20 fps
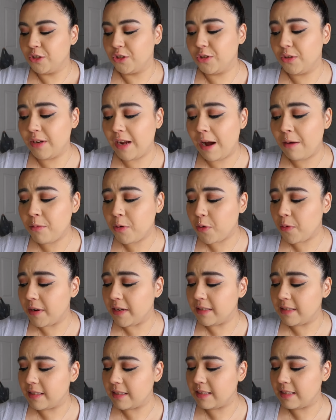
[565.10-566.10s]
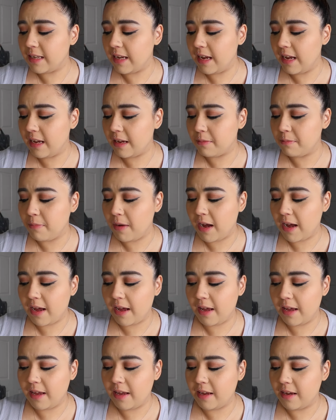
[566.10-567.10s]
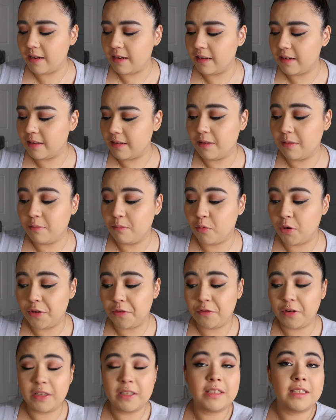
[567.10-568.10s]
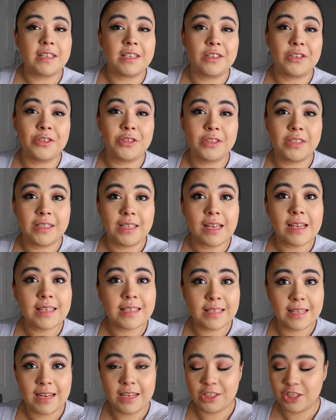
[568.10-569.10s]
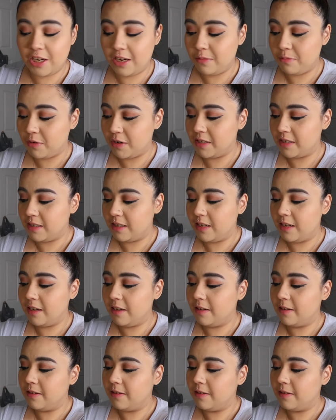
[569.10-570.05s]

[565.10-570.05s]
So now I'm going to take my boyfriend sister's snake chain bracelet.